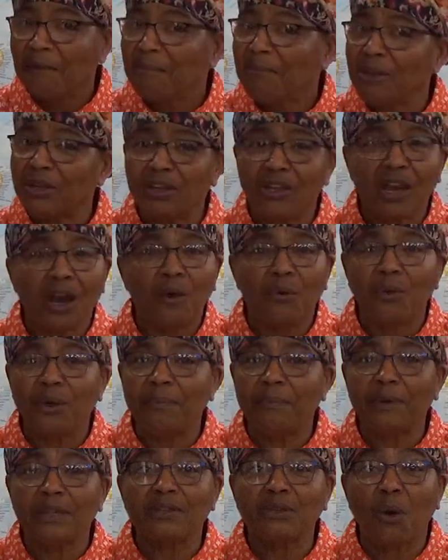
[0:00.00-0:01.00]
but Yahweh
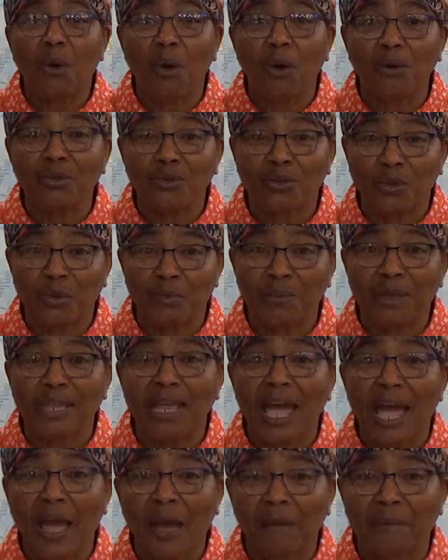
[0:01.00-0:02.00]
must also be
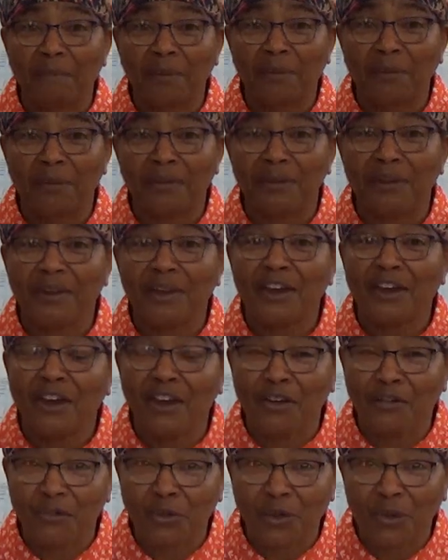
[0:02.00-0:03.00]
the apple
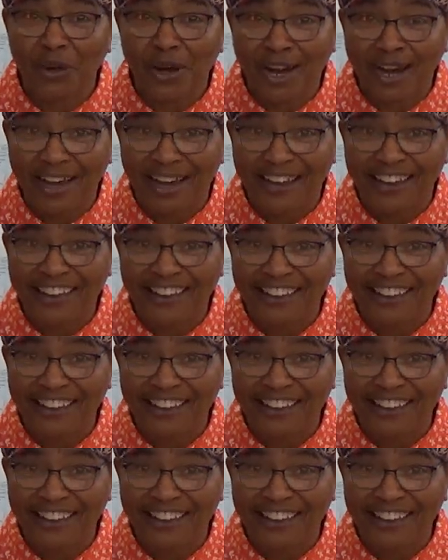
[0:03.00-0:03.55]
of your eye.